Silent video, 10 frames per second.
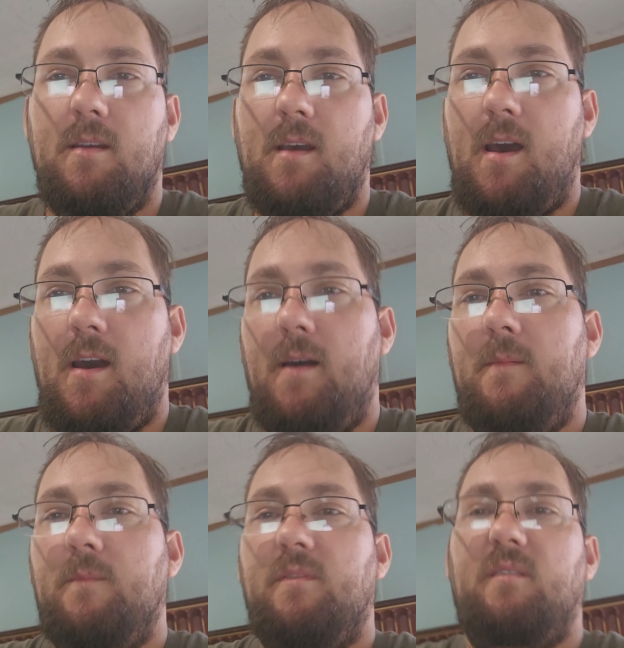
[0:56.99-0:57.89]

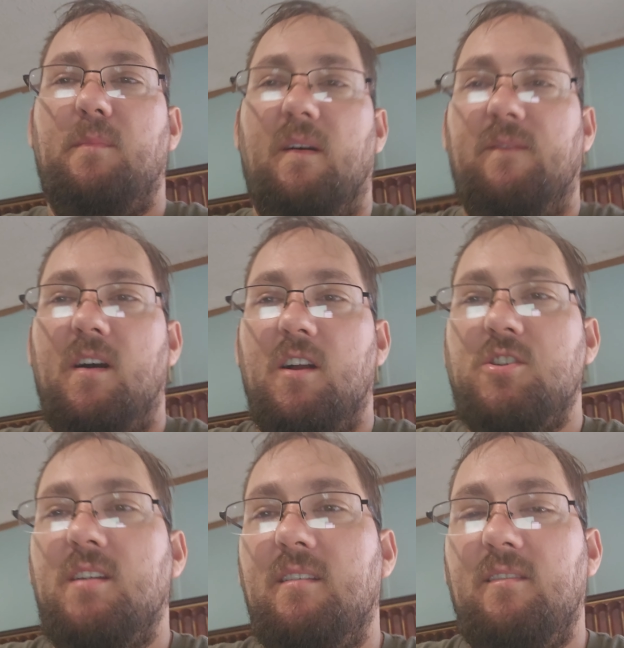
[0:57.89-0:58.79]
Some
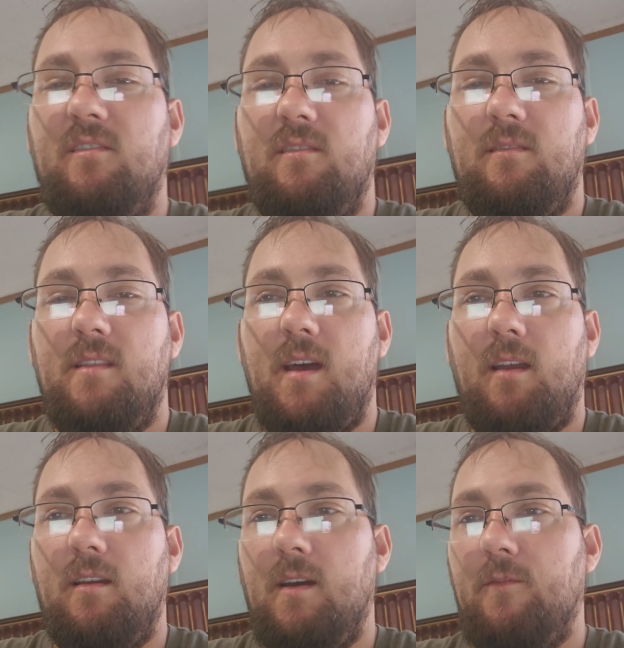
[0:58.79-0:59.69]
malfunctions that
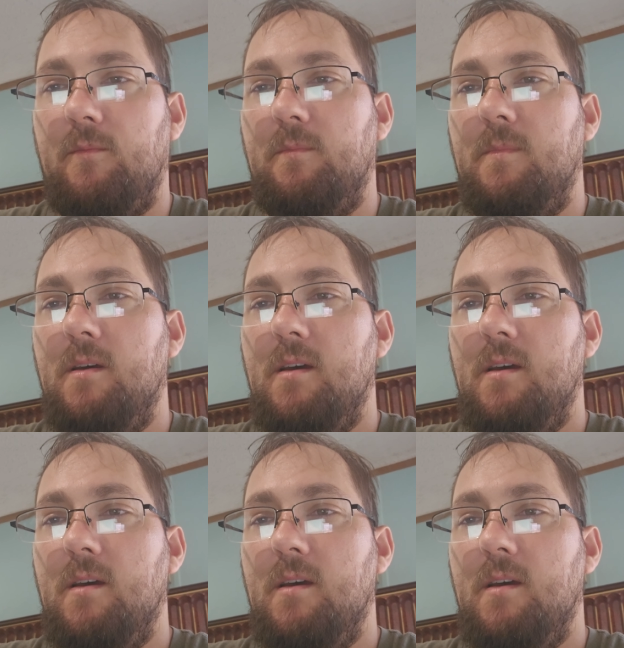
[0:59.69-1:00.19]
can come from